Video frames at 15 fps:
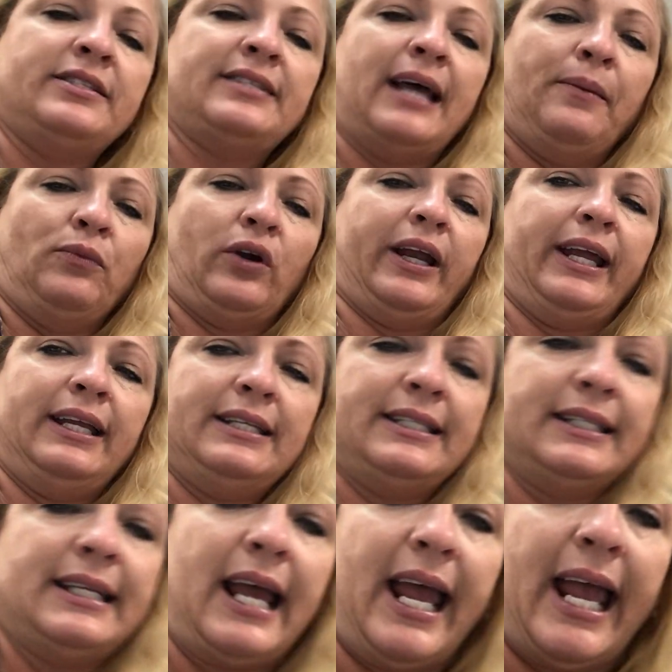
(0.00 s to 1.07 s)
summary,
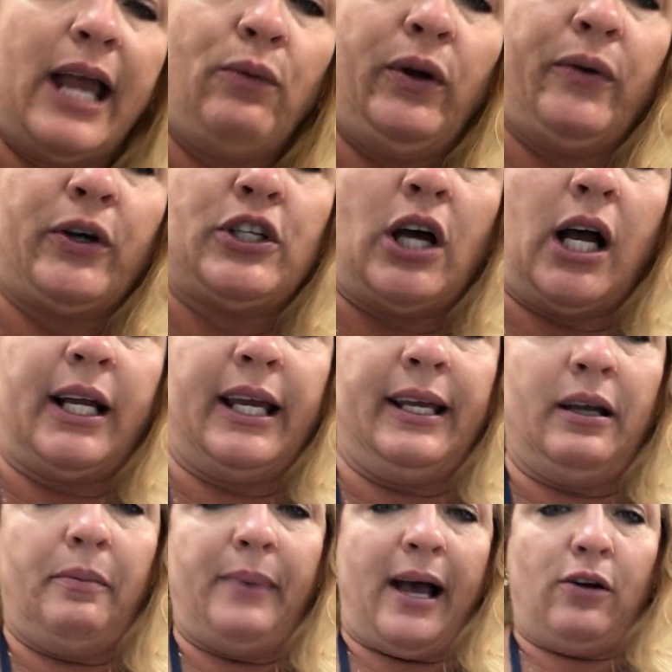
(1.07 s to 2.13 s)
today we were talking
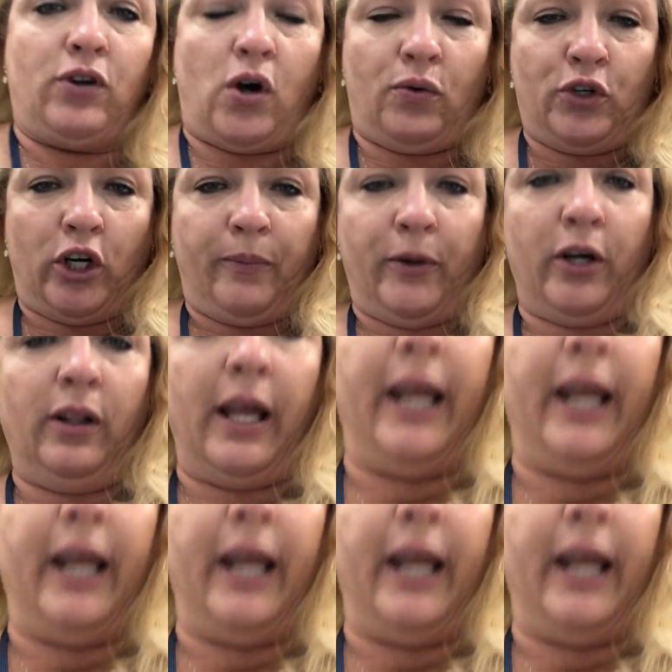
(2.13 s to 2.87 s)
about coterminal